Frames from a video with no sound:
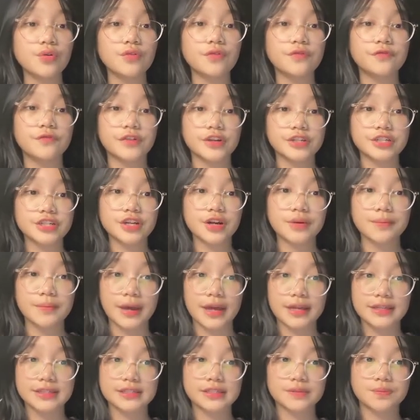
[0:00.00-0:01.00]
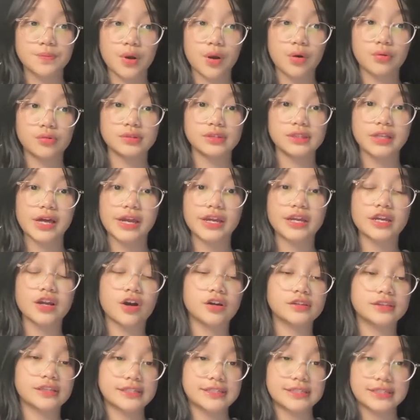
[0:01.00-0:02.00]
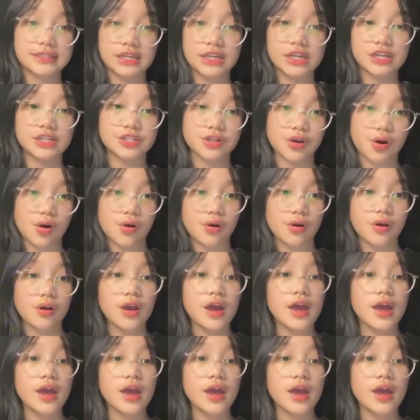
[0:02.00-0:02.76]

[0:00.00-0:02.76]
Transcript: fisherman's boat lying on the seashore.